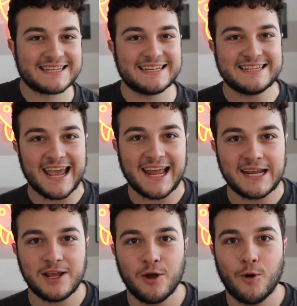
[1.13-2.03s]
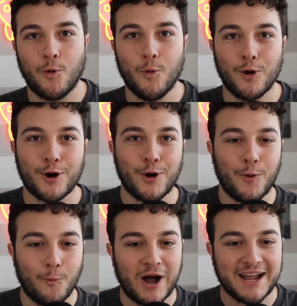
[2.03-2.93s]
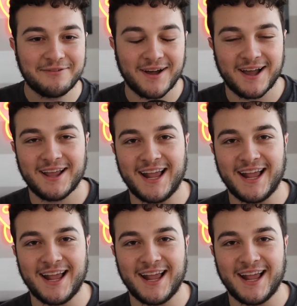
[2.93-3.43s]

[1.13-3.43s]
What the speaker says: Danny or Wi-Fi